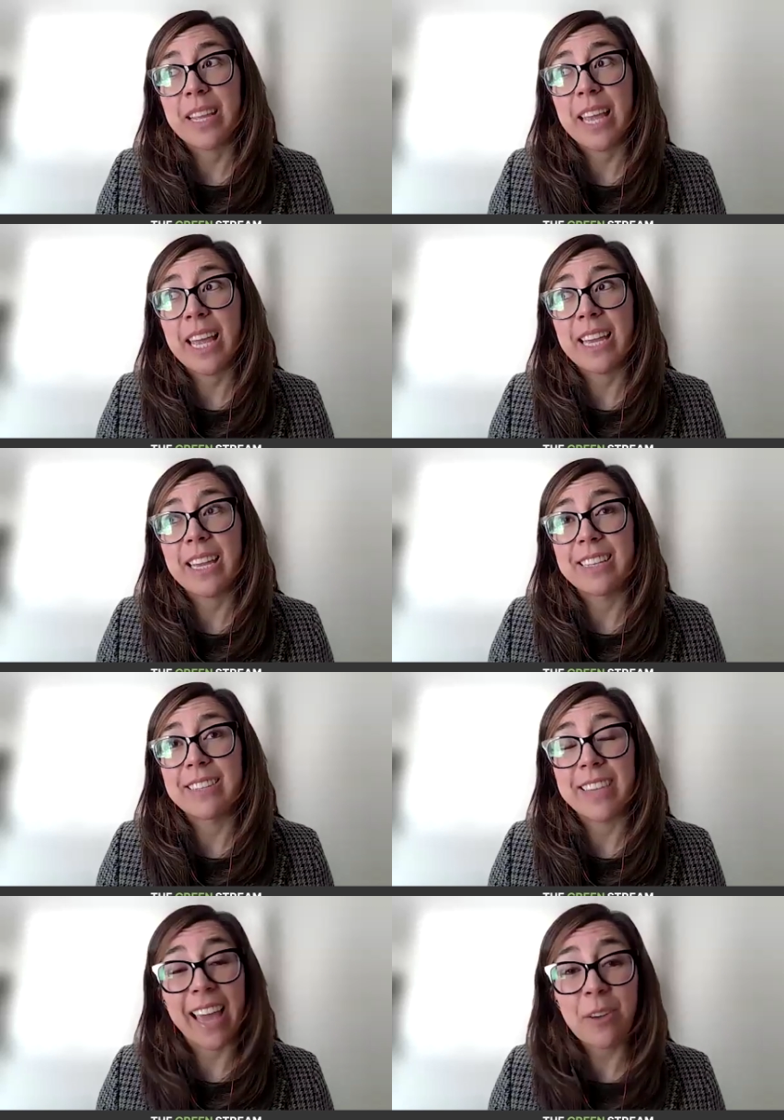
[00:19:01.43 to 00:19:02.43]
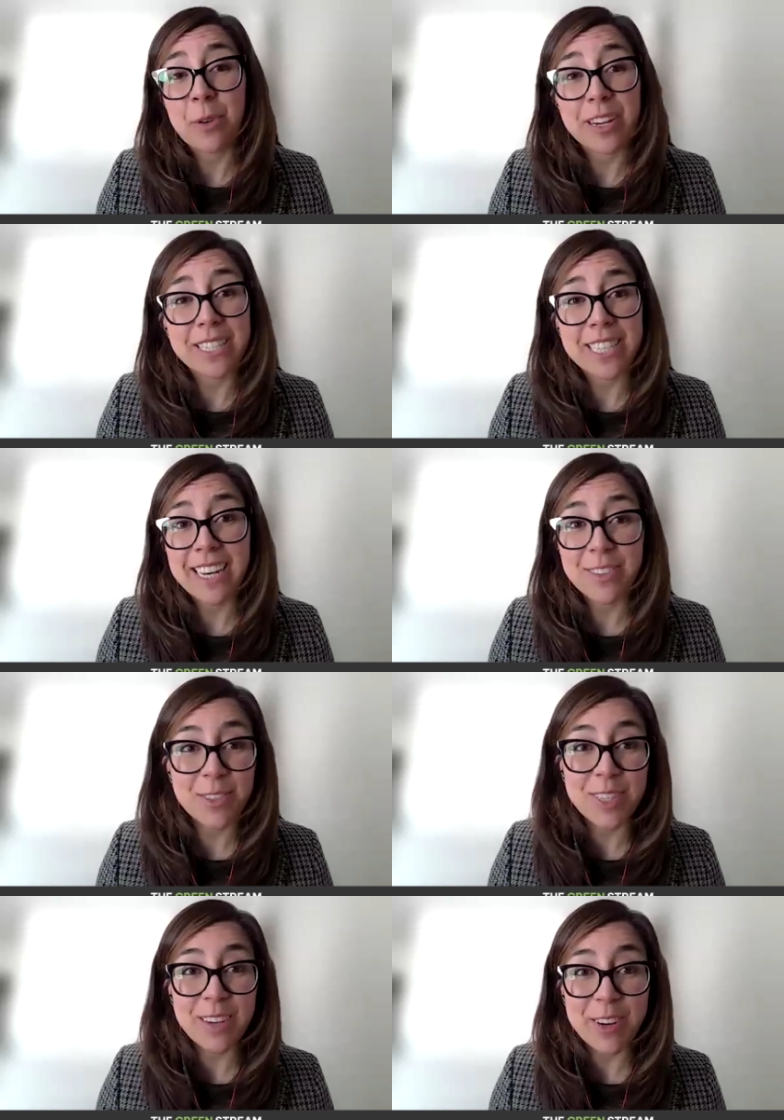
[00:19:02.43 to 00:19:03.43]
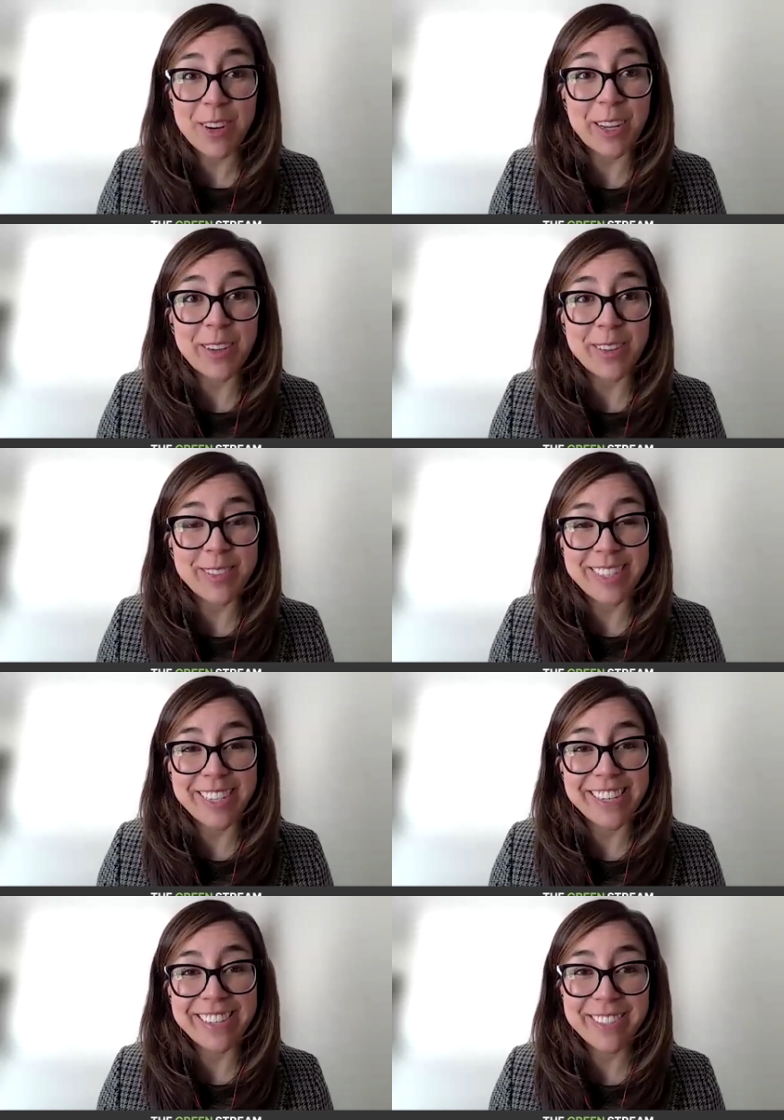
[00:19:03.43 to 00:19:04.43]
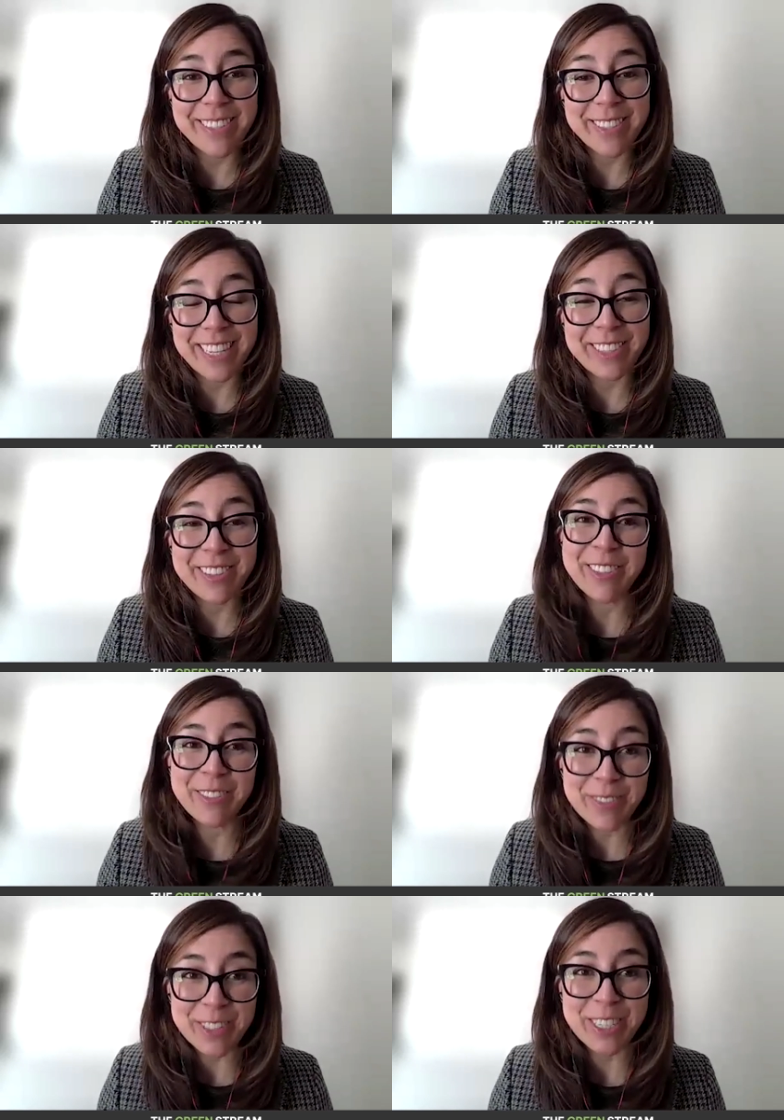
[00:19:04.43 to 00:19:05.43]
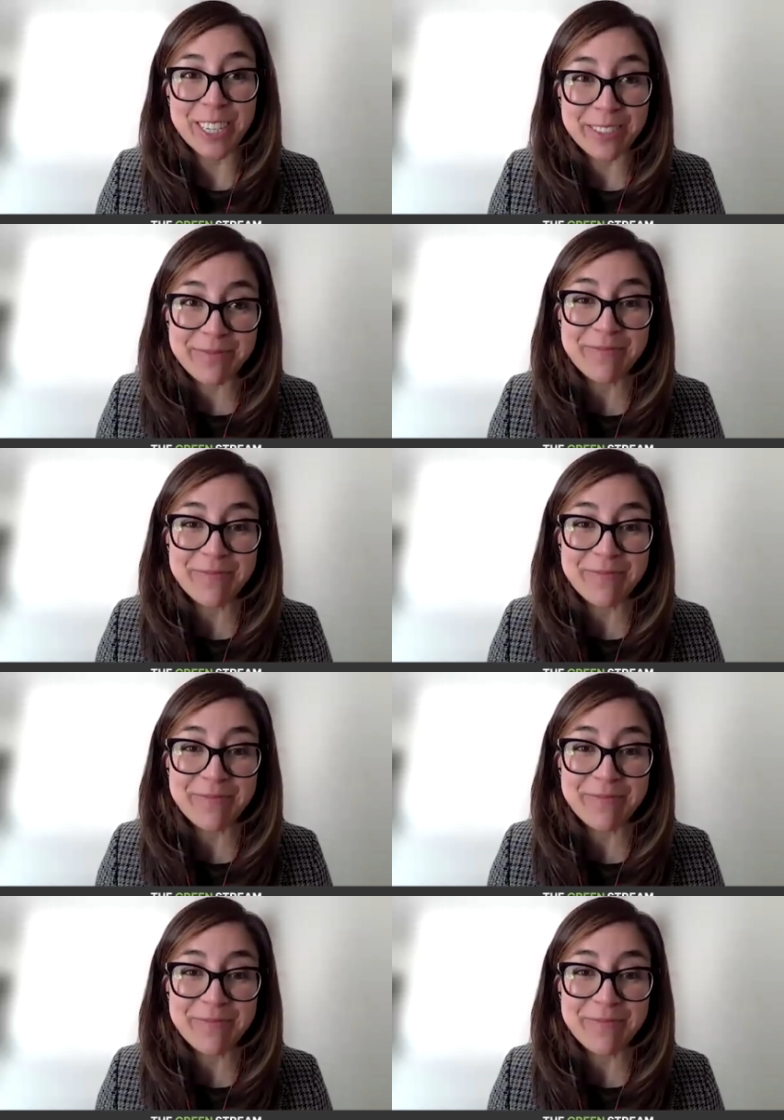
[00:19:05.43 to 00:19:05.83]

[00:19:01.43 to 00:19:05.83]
and yeah, we're excited to see where it goes, you know, so stay tuned for sure.